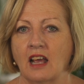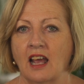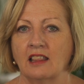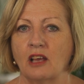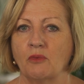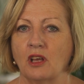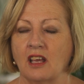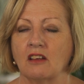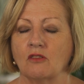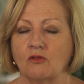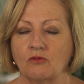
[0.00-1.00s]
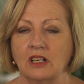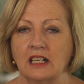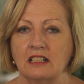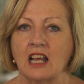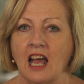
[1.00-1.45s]
and that we're
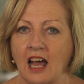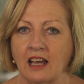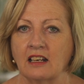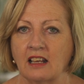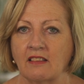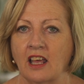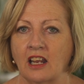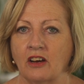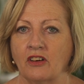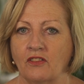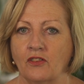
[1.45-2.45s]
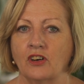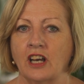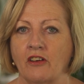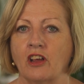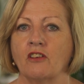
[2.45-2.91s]
really targeting that area for
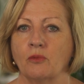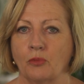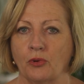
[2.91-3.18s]
an area of